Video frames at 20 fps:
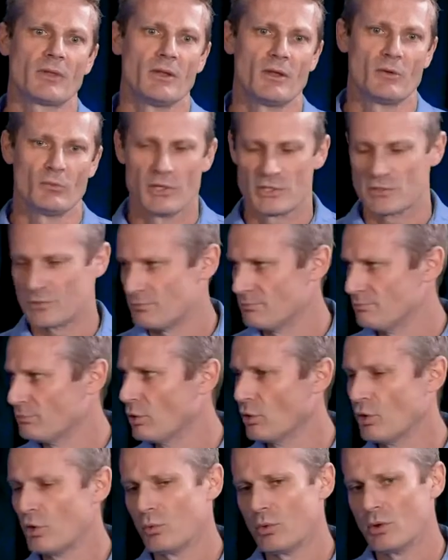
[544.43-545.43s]
which
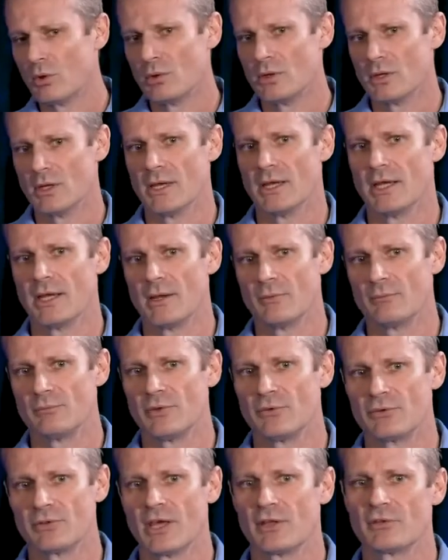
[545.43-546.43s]
Paul will
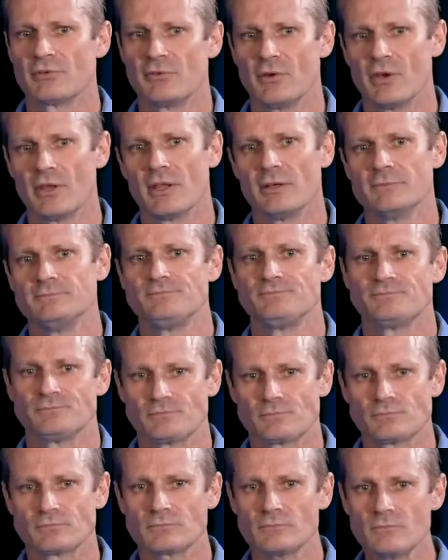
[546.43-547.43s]
discuss further.
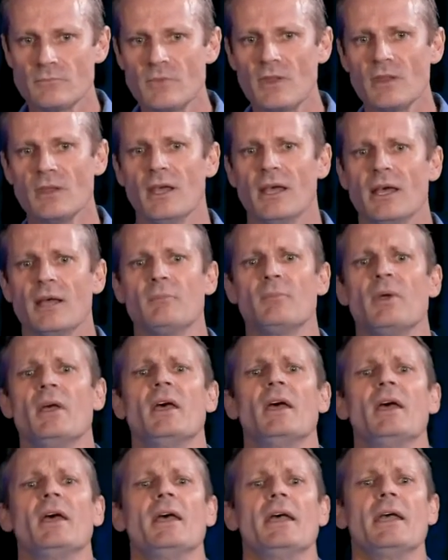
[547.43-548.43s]

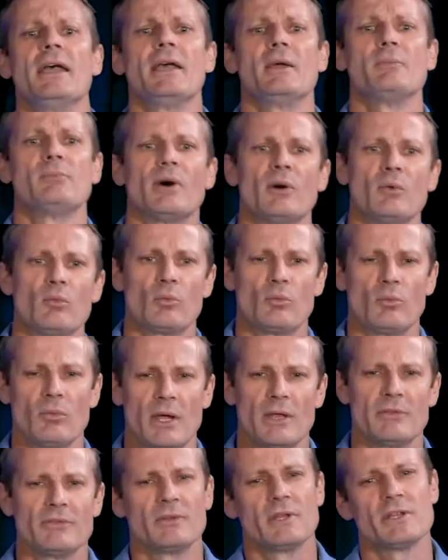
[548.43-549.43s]
But
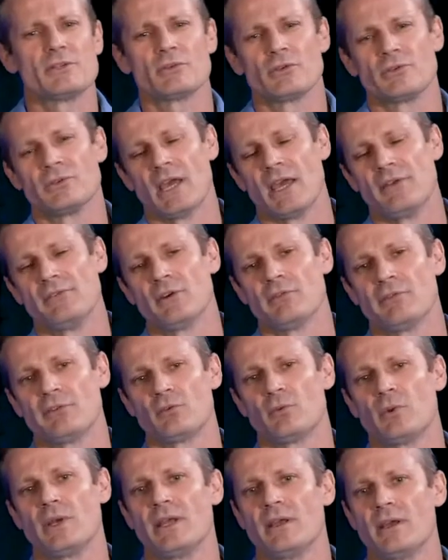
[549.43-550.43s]
as the Electrical Safety
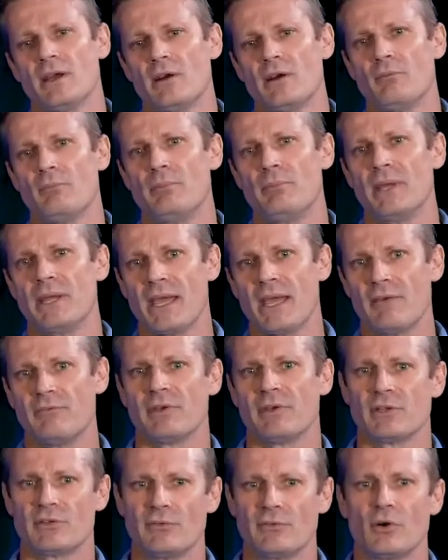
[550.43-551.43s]
Office, we are big
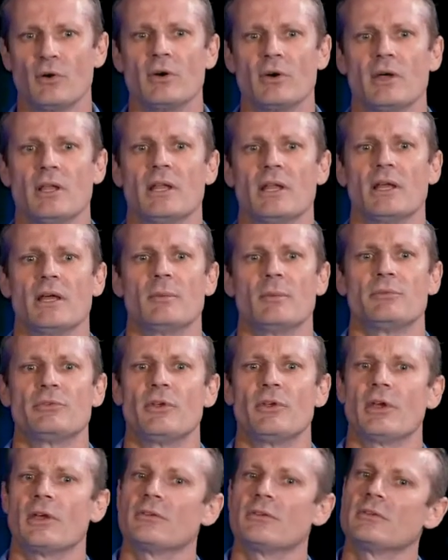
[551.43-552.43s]
advocates for
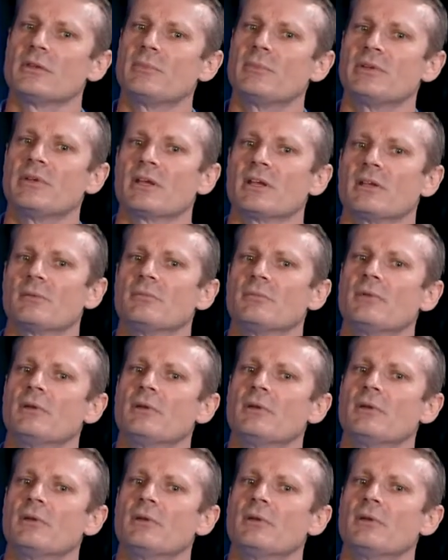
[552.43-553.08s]
circuits to protected,